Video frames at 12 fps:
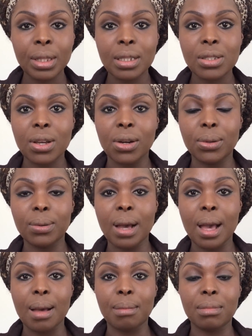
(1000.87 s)
So
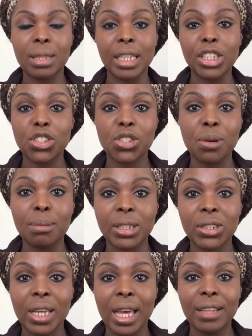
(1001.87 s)
thank you so
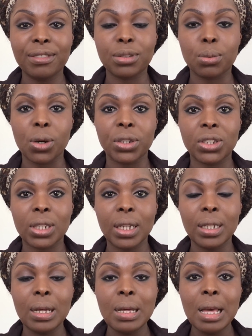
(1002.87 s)
much again for
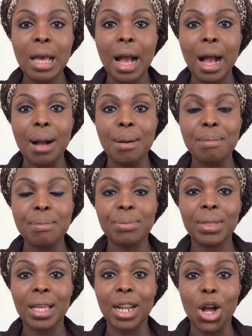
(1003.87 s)
watching,
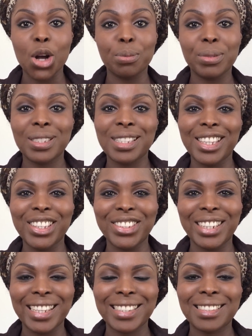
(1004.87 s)
and I hope to see you
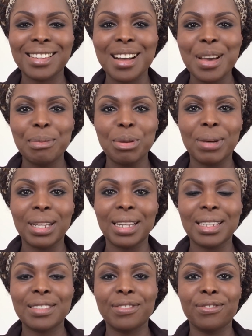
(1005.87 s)
next time in my
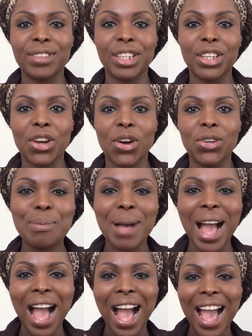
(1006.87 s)
next video.
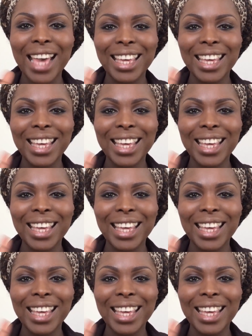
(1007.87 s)
Bye.